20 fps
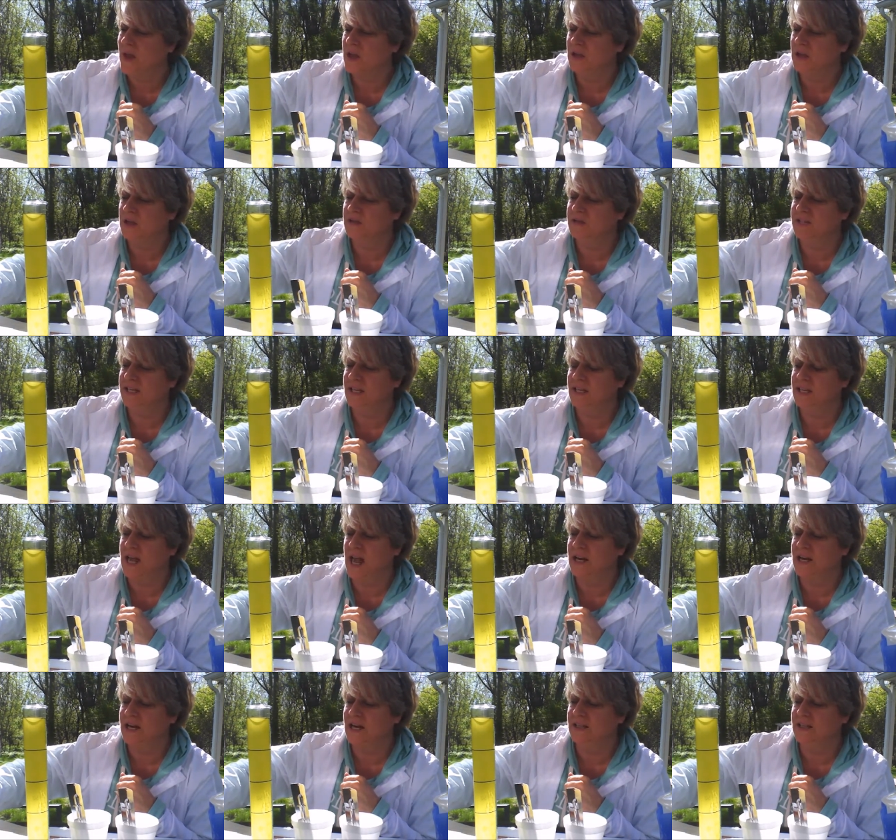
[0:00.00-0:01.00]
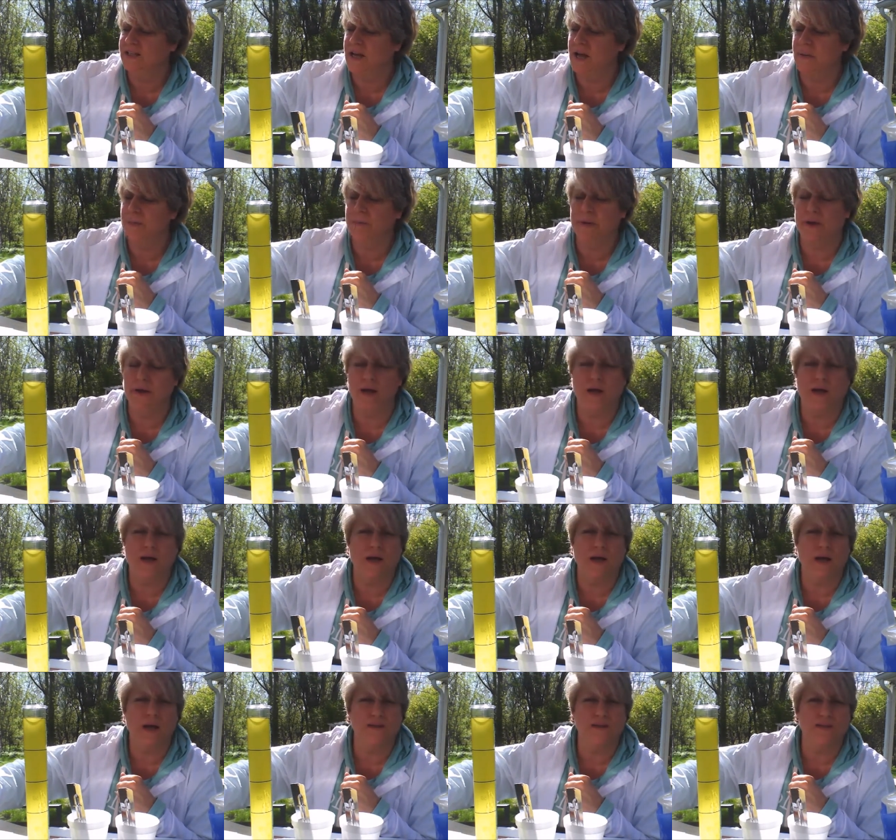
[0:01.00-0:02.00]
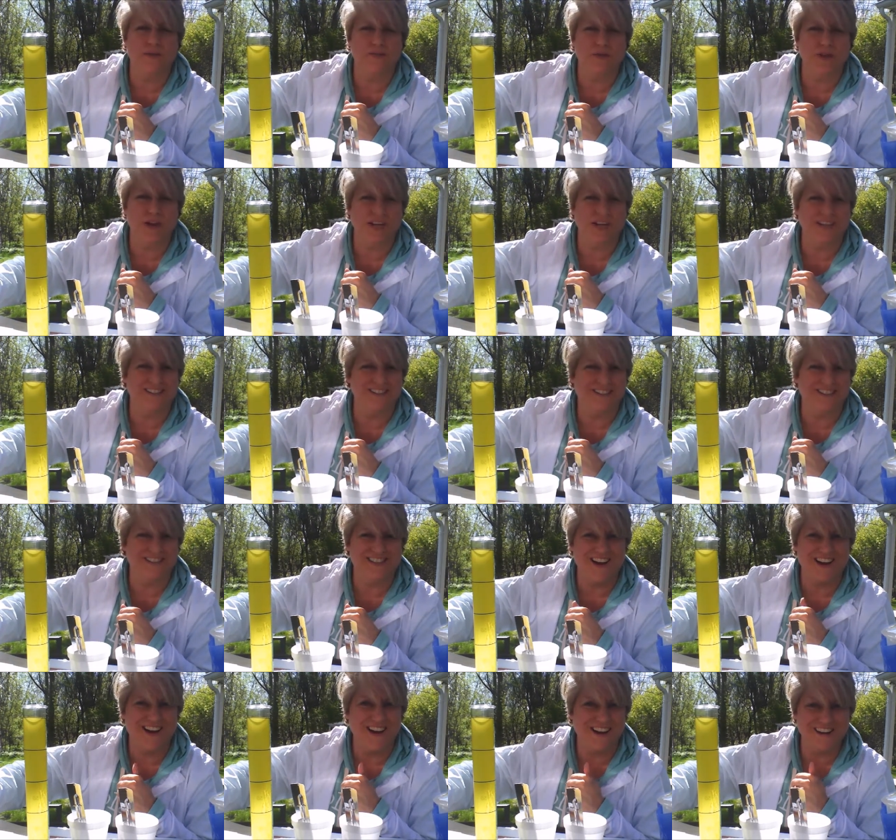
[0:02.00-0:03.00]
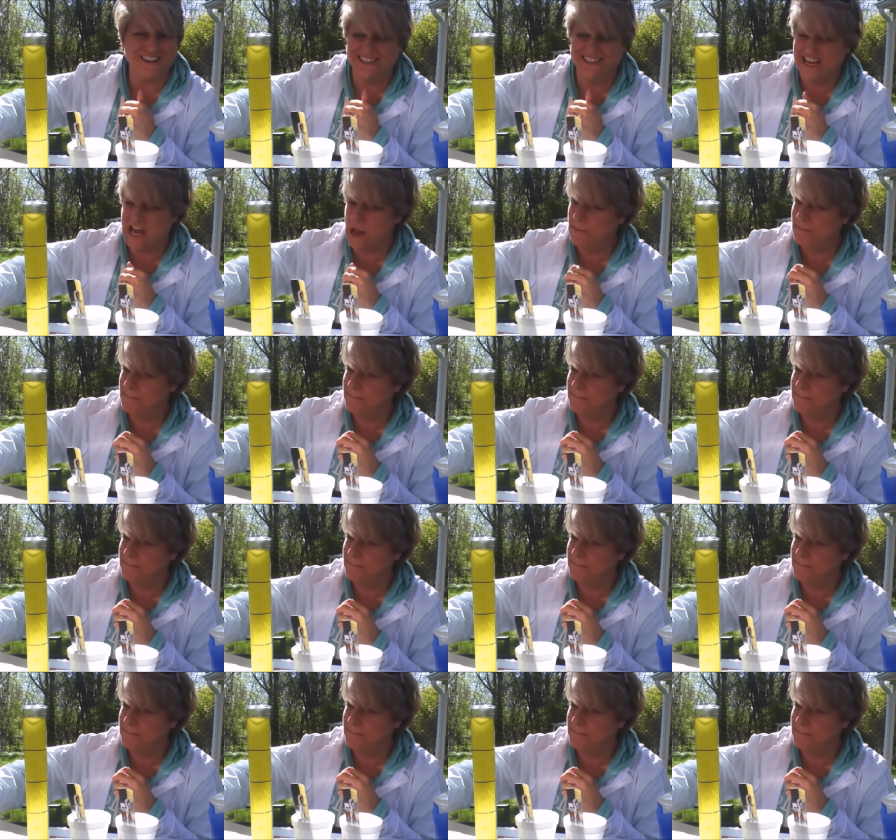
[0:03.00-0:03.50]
You take the ending temp and subtract the starting temp.